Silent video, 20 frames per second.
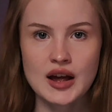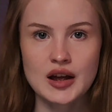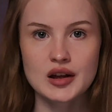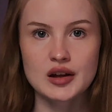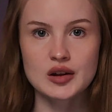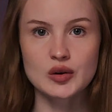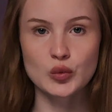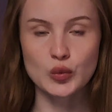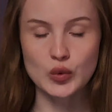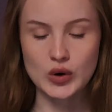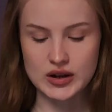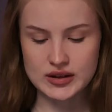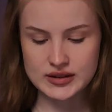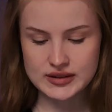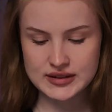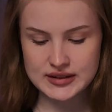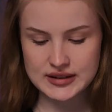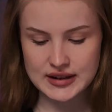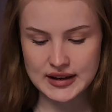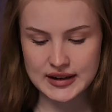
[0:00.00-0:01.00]
And
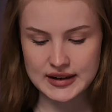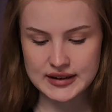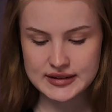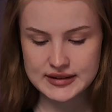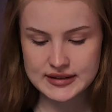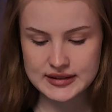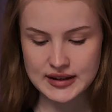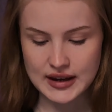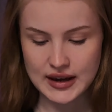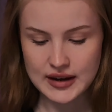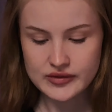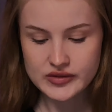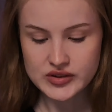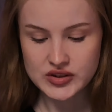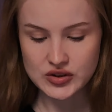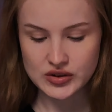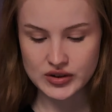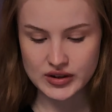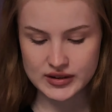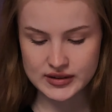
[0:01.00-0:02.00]
once it is saved,
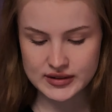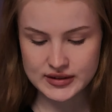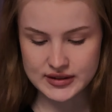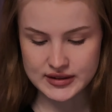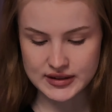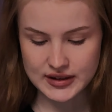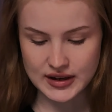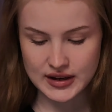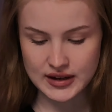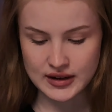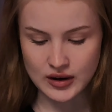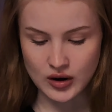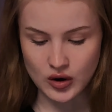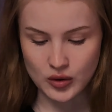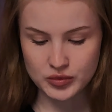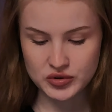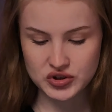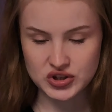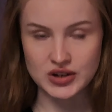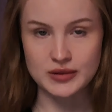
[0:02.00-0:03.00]
you can see
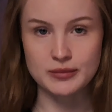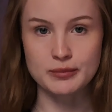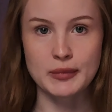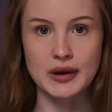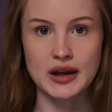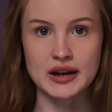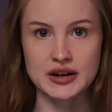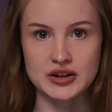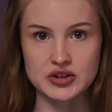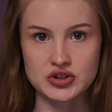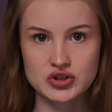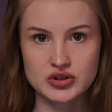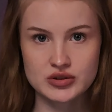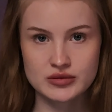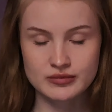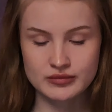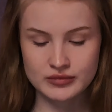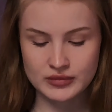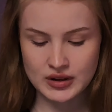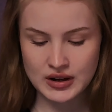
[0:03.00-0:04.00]
option manage.
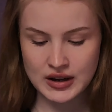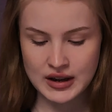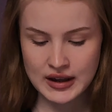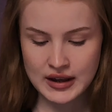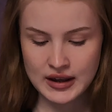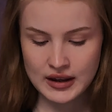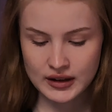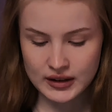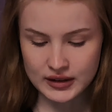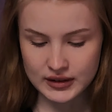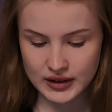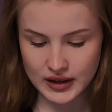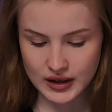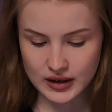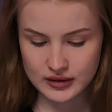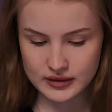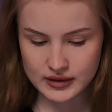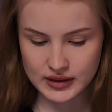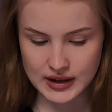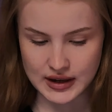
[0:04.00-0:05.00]

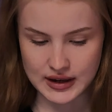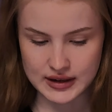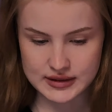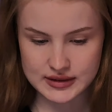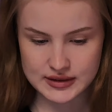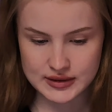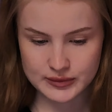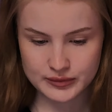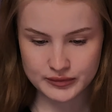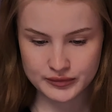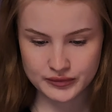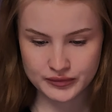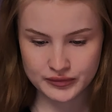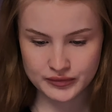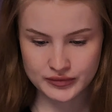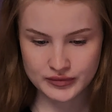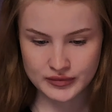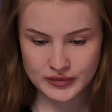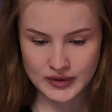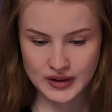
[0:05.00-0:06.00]
Click on that
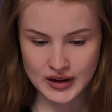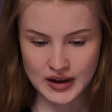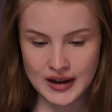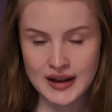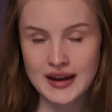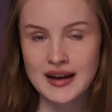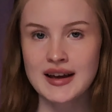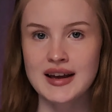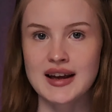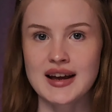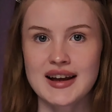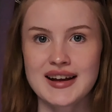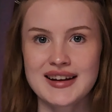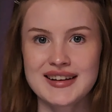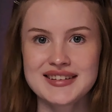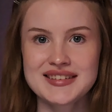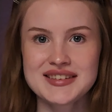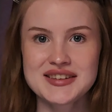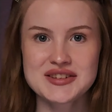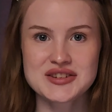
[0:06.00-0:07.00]

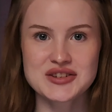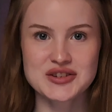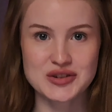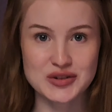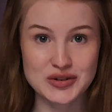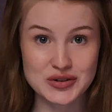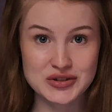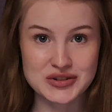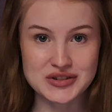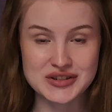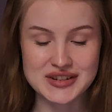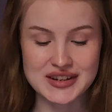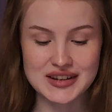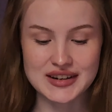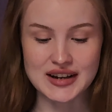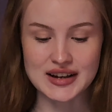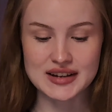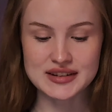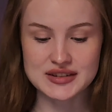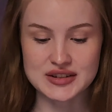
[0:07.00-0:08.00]
and you should see
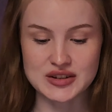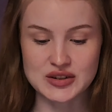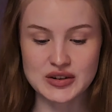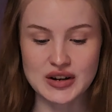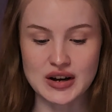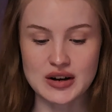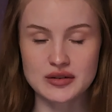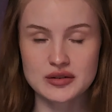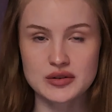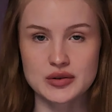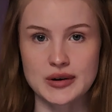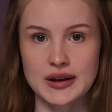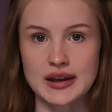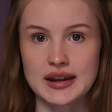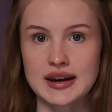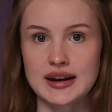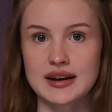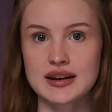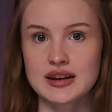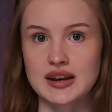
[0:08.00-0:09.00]
that you now
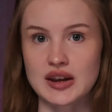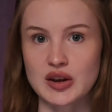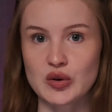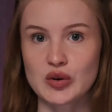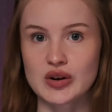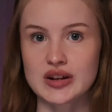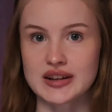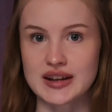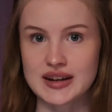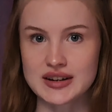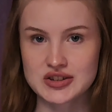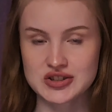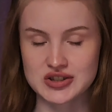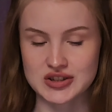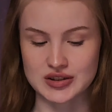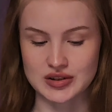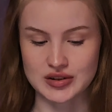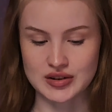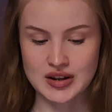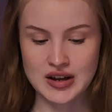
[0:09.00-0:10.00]
created a new
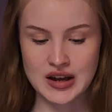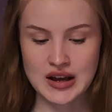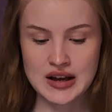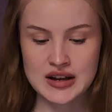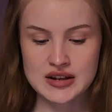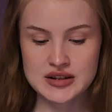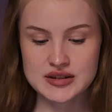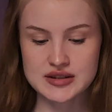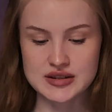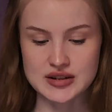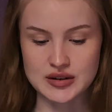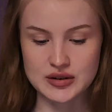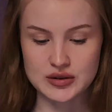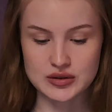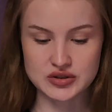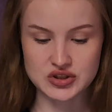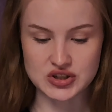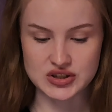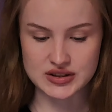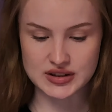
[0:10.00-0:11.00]
collection.
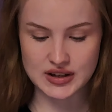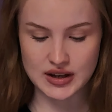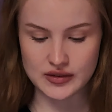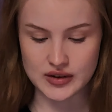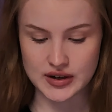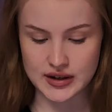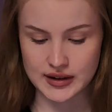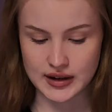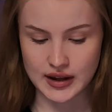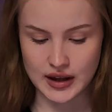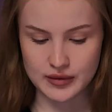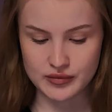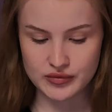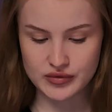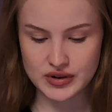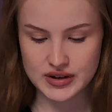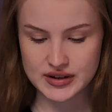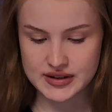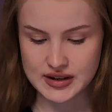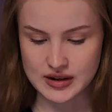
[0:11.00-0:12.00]
So just give it a name.
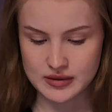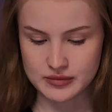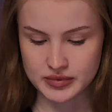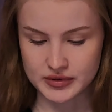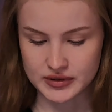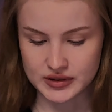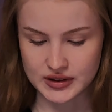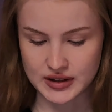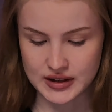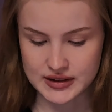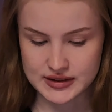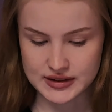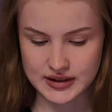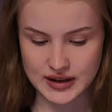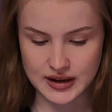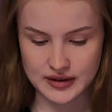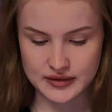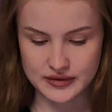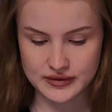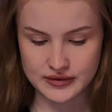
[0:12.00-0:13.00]
For example, let's
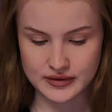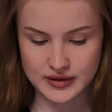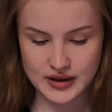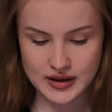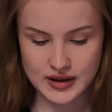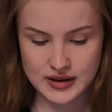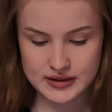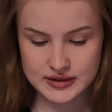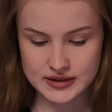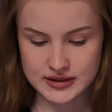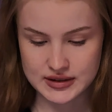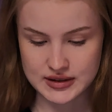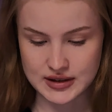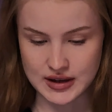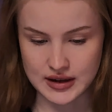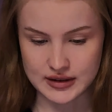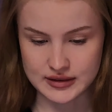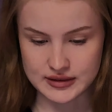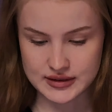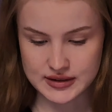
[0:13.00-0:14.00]
give
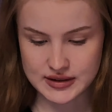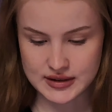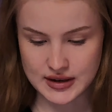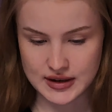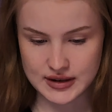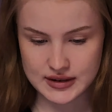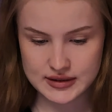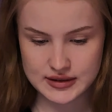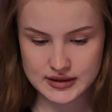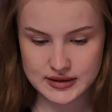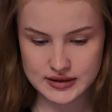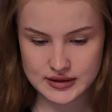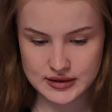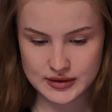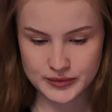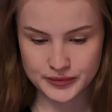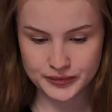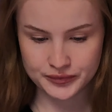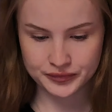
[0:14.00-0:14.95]
sunsets.